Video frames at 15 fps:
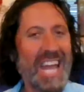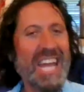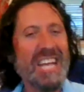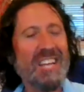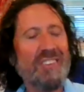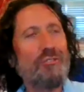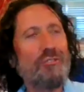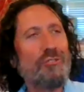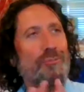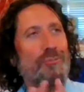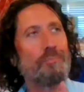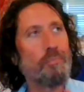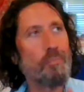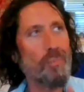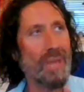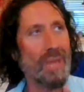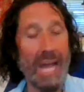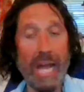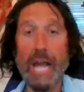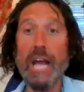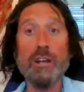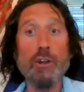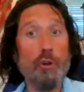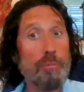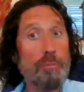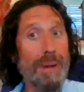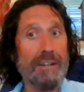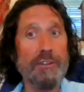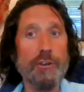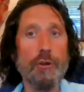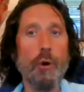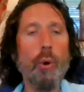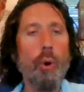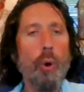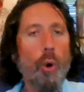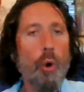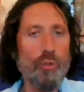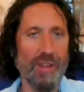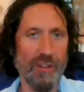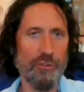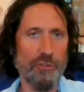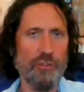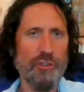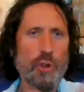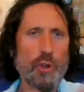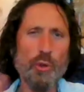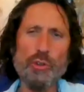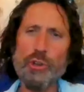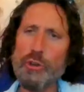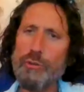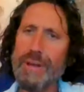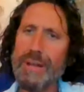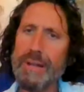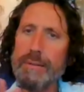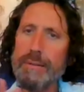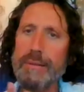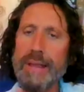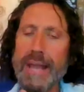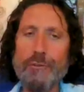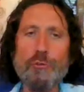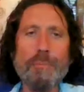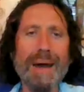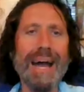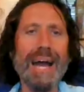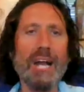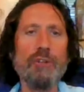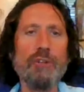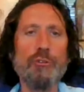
it's it goes back to your wholeness. You know, your grid takes you back